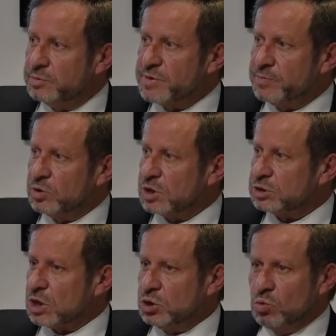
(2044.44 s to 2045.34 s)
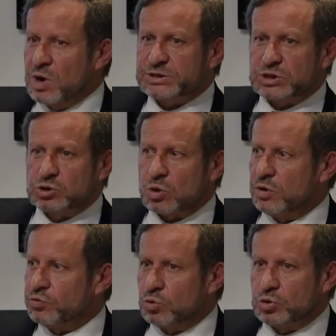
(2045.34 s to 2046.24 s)
Remember that the US is
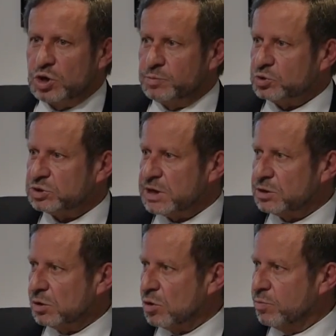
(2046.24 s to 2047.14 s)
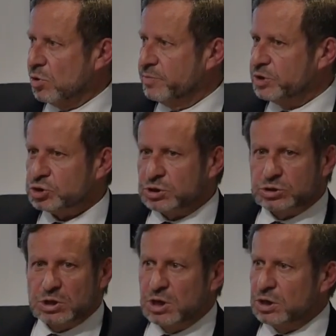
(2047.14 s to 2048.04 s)
only 13% of global
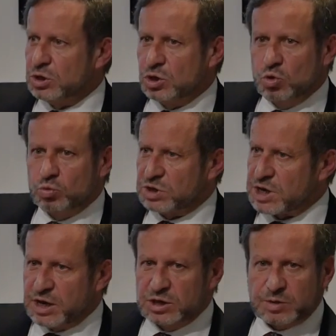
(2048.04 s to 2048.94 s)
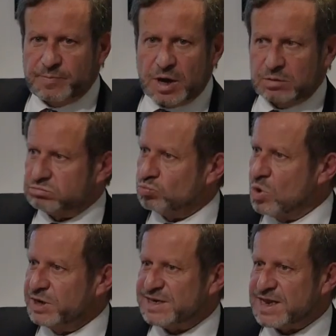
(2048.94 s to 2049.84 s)
emissions. The UK is about
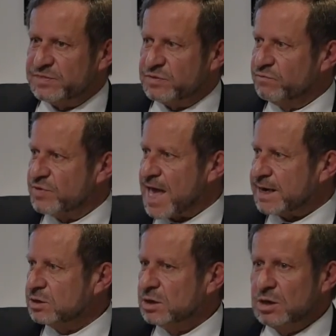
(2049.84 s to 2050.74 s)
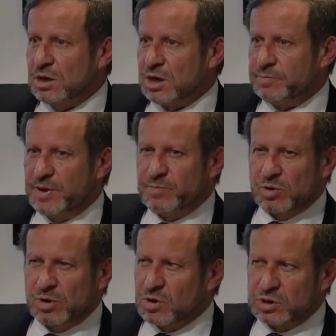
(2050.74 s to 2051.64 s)
1/10 of that. And
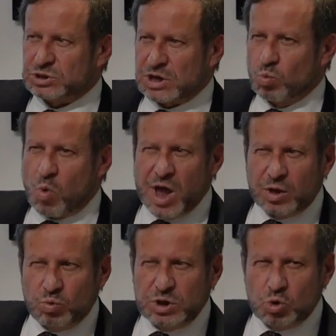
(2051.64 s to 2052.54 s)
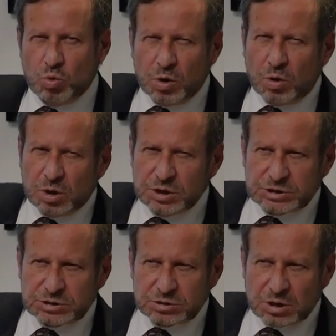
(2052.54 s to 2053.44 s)
people are going to say, why are we doing all
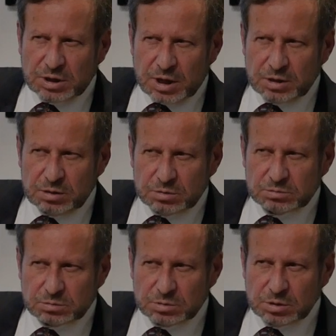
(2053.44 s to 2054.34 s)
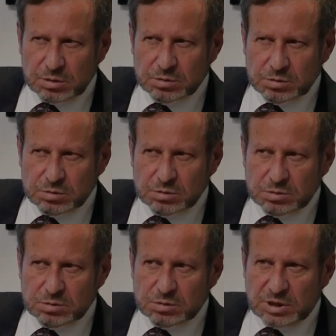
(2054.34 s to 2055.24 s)
of this again? Okay.
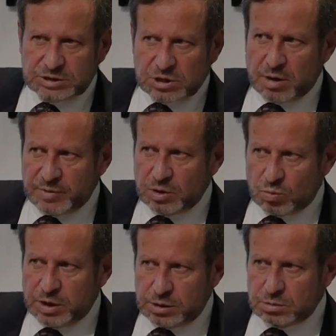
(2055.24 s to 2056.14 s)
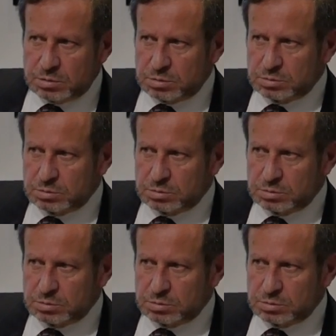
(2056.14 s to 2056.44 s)
It's coming, wait.